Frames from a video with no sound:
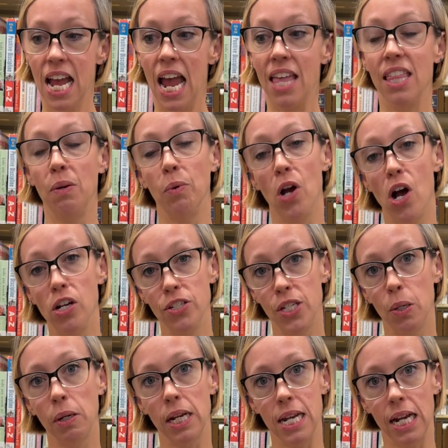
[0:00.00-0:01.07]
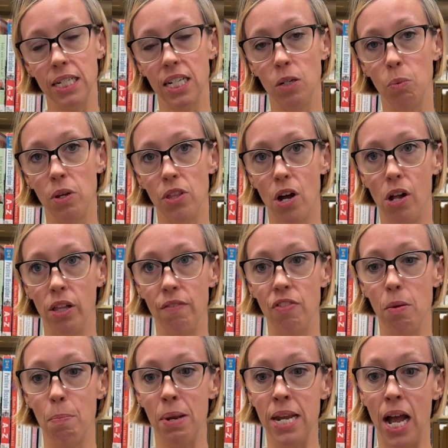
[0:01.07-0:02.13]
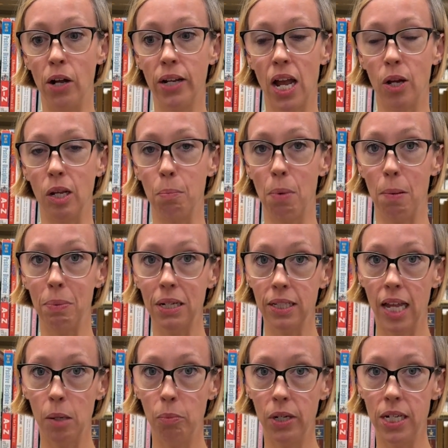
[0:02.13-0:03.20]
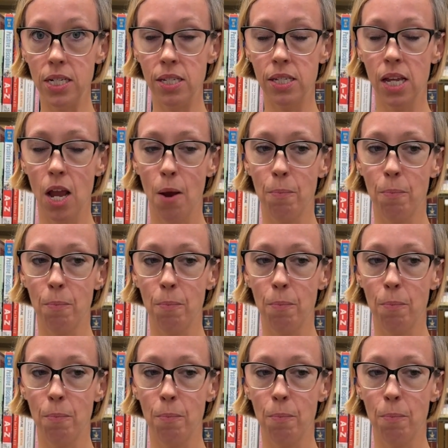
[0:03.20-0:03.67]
And then we're also connected with all of the Pinal County public libraries.